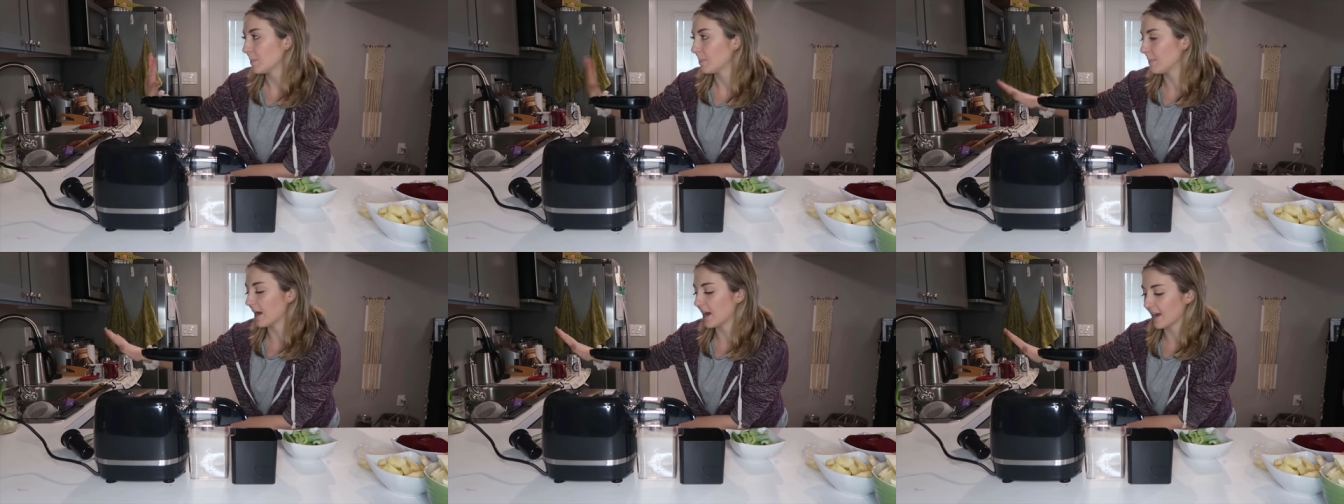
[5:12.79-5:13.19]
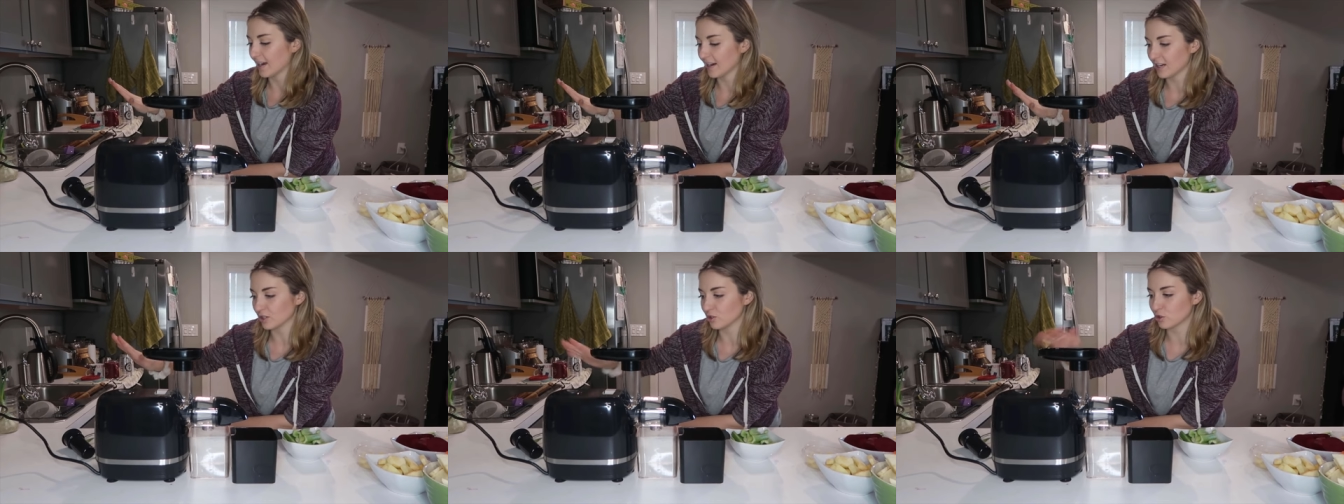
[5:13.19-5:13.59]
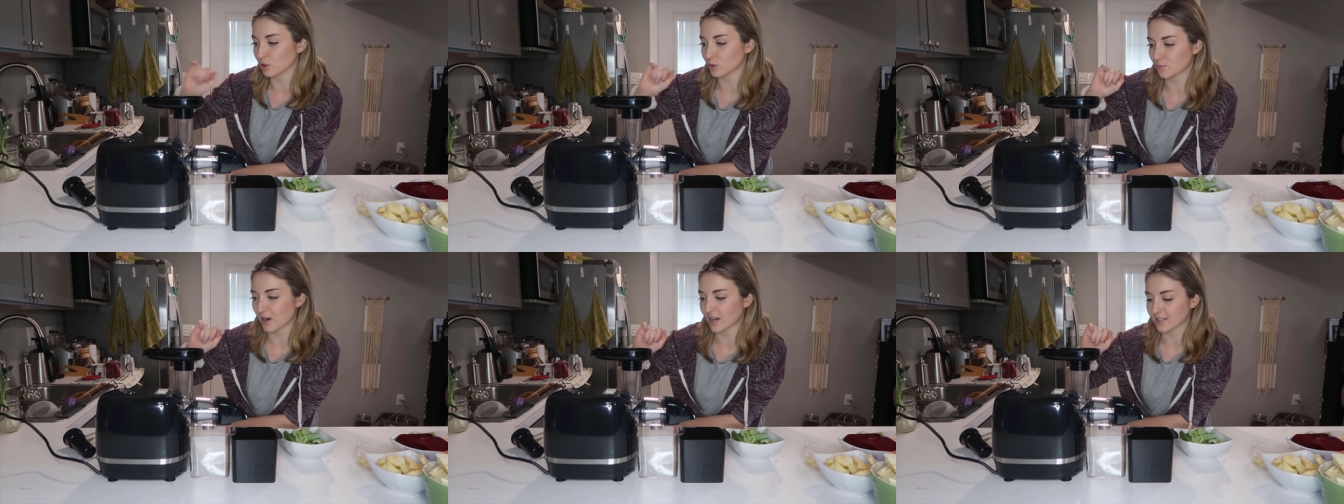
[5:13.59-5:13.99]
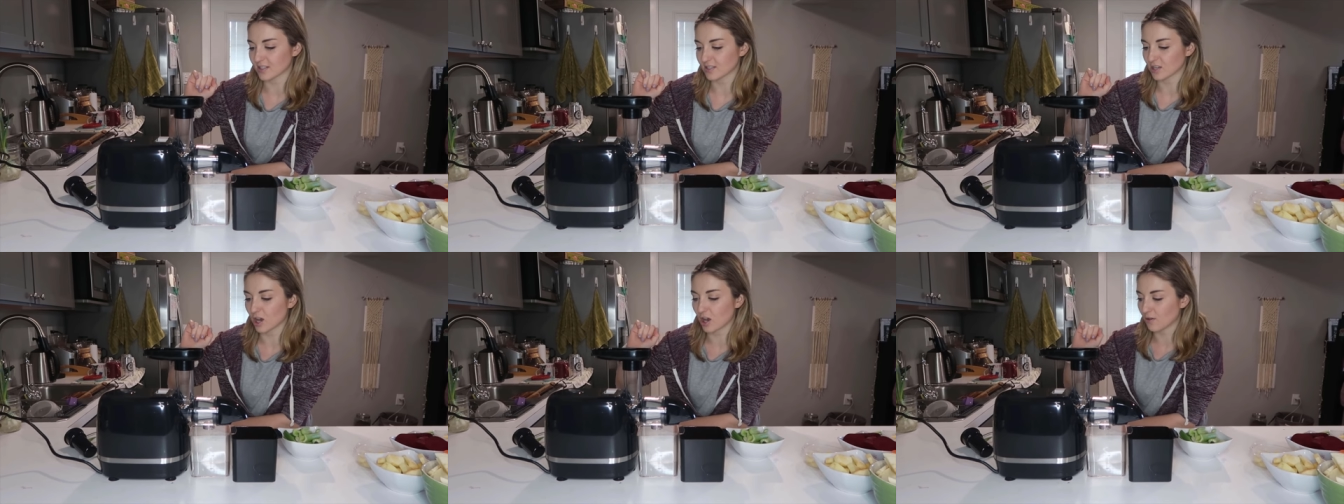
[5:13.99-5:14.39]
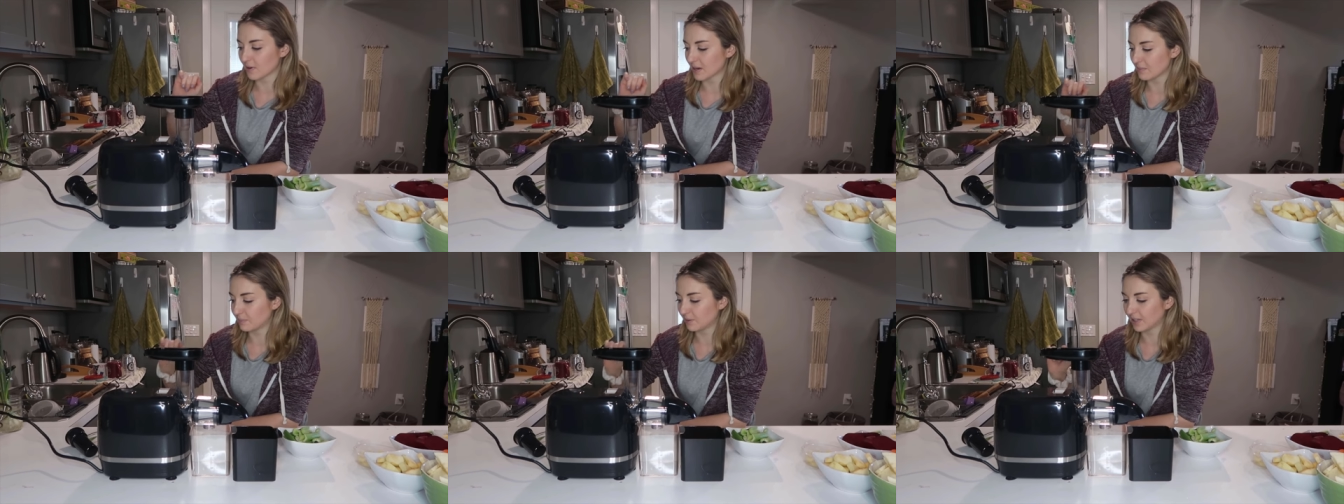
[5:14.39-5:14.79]
My juice press is
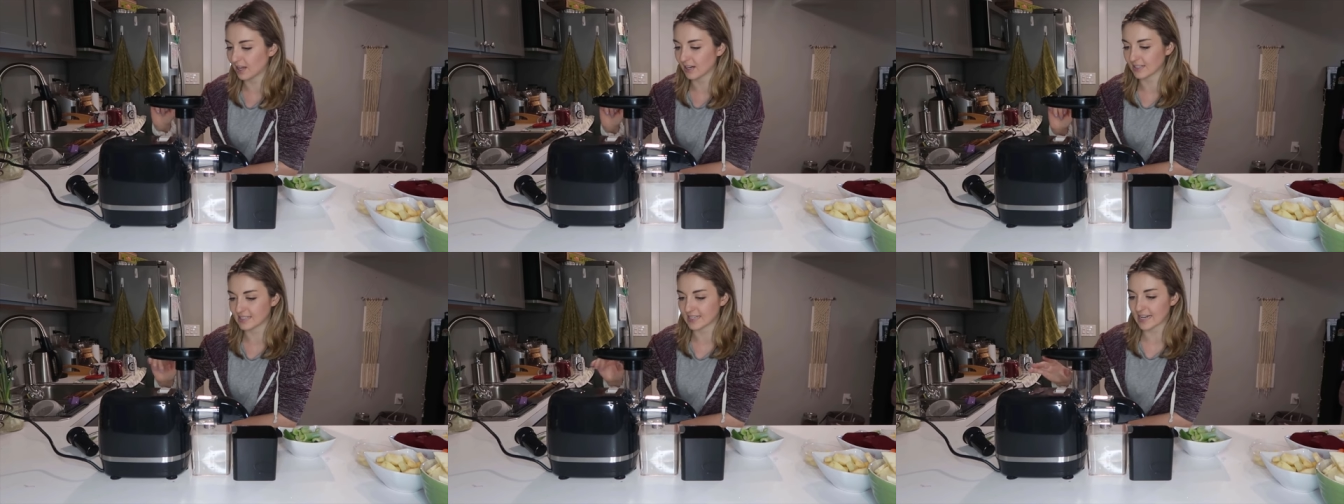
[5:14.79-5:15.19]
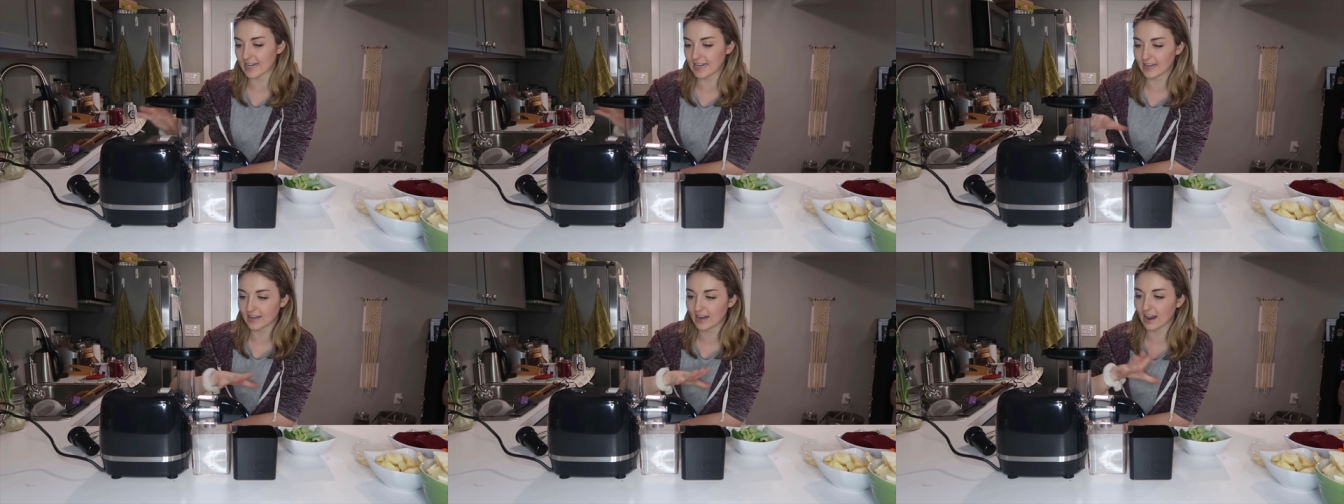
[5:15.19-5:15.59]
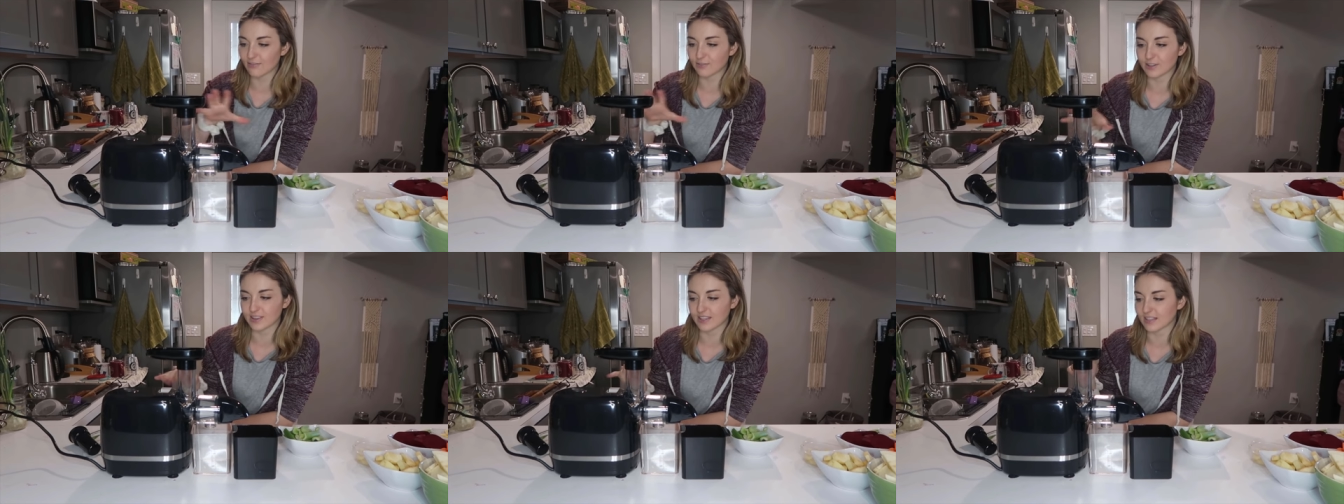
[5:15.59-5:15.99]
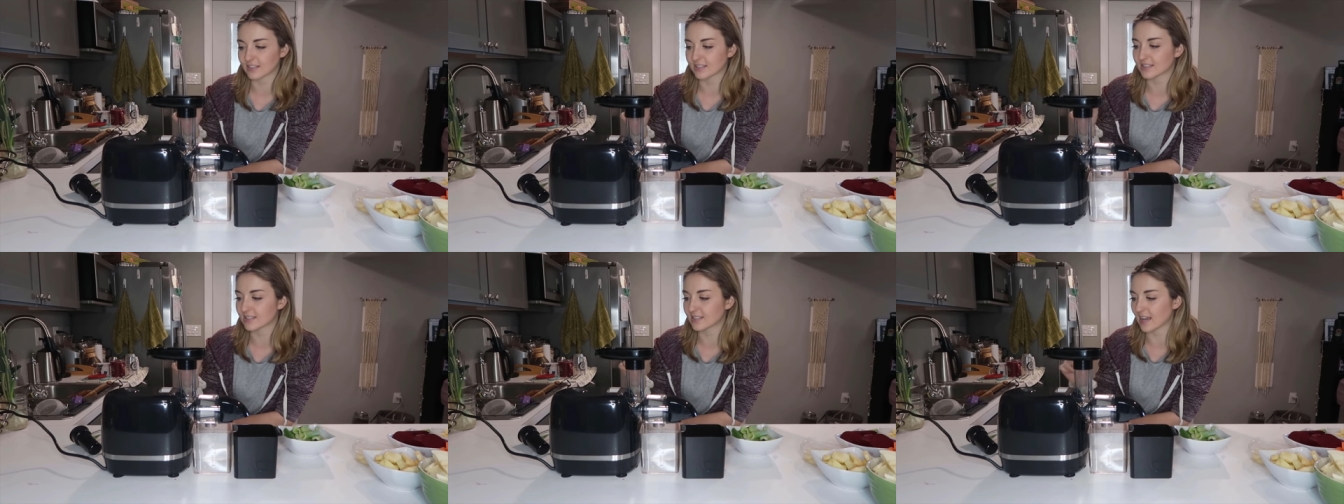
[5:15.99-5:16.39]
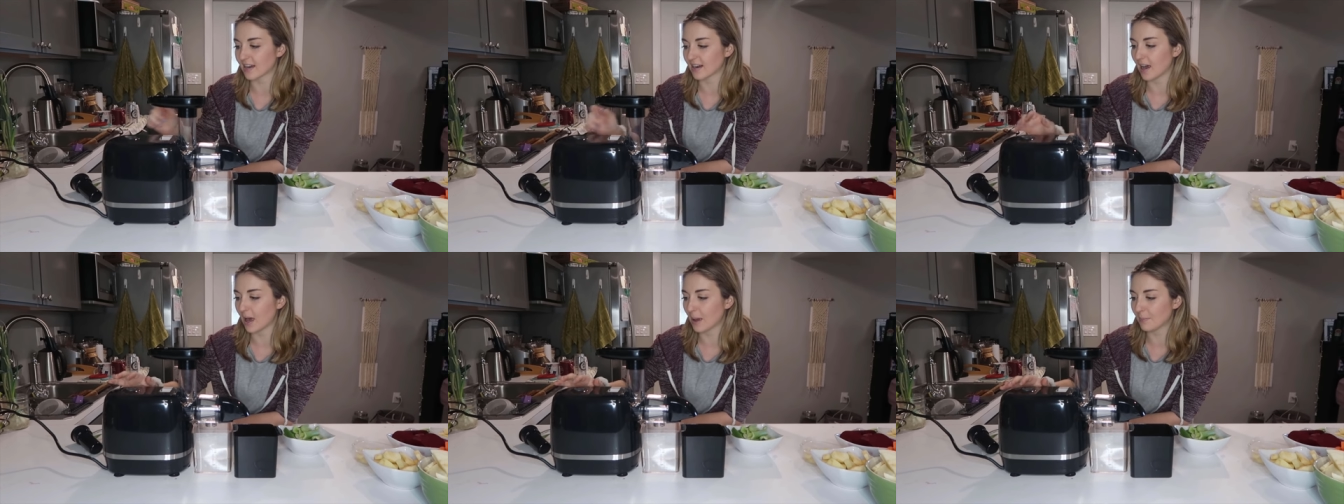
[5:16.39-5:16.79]
already plugged in. Everything is
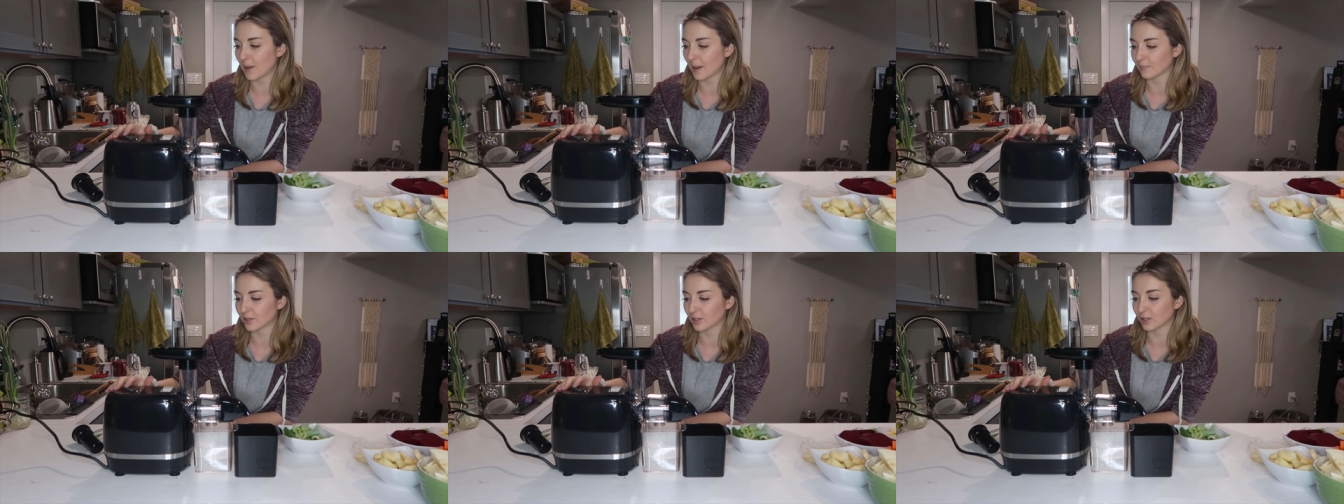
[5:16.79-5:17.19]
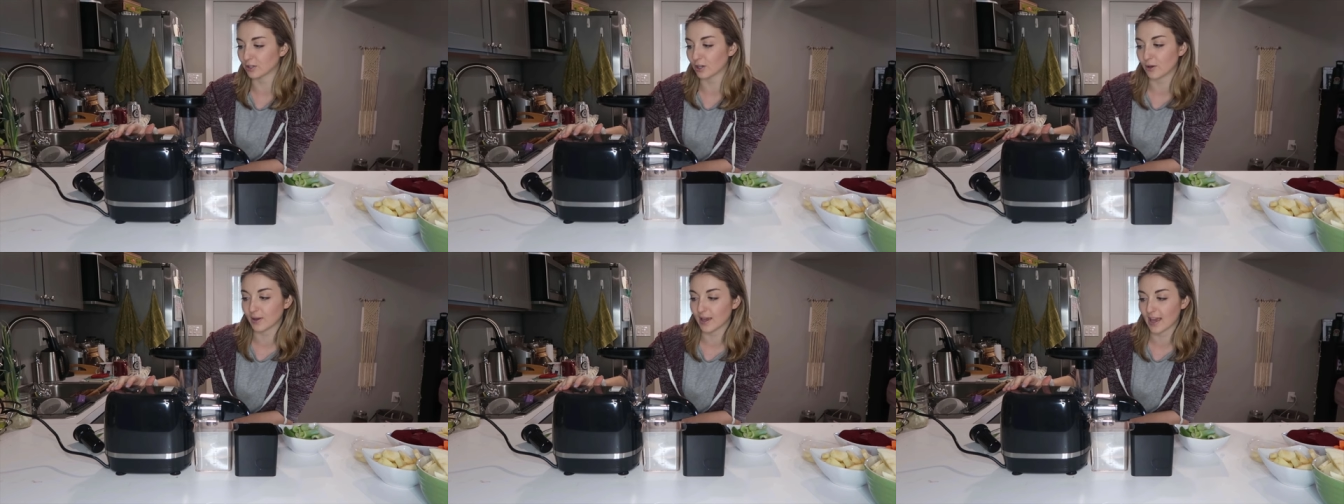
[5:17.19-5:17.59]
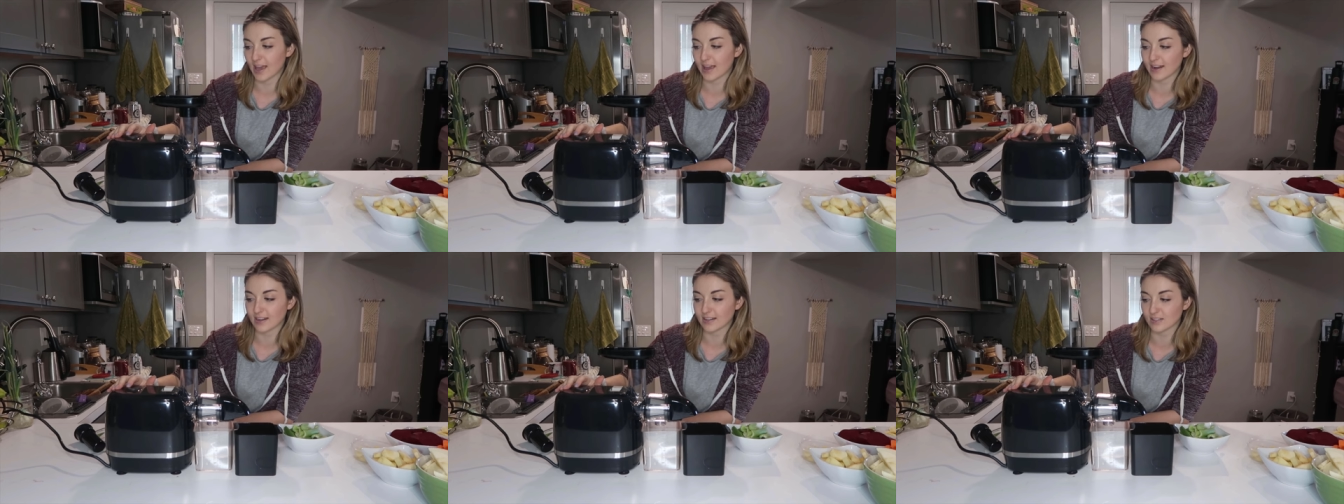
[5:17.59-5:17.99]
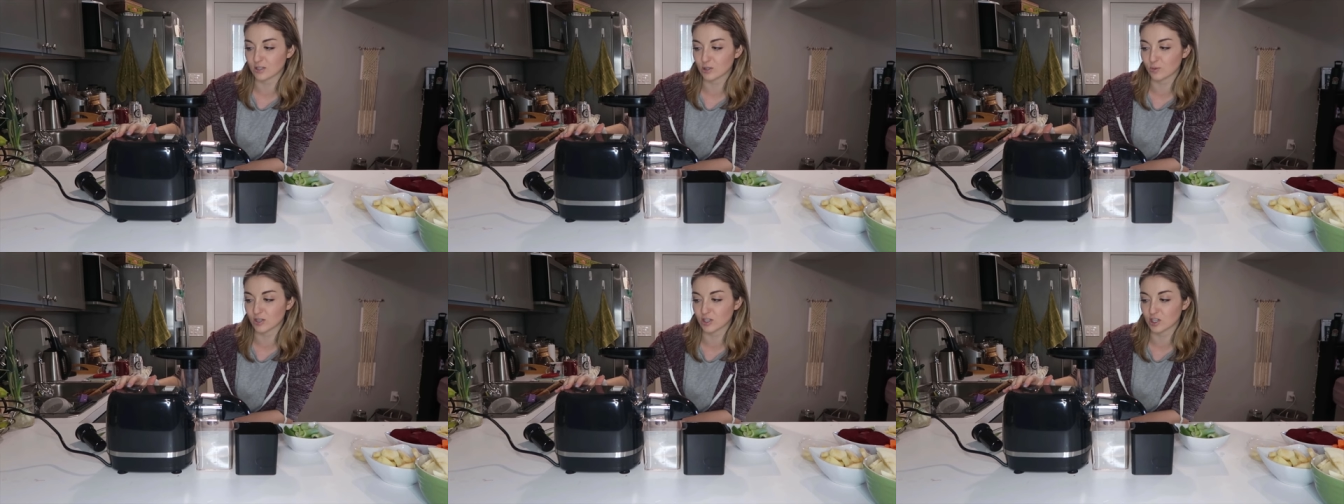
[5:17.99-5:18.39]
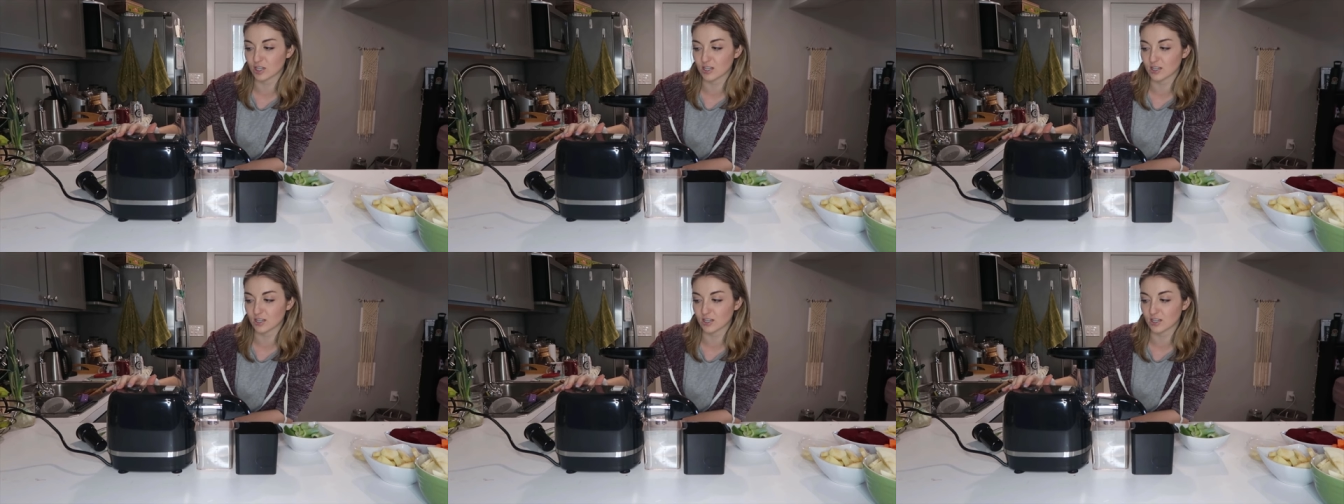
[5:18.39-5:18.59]
set up. I'm gonna go ahead and switch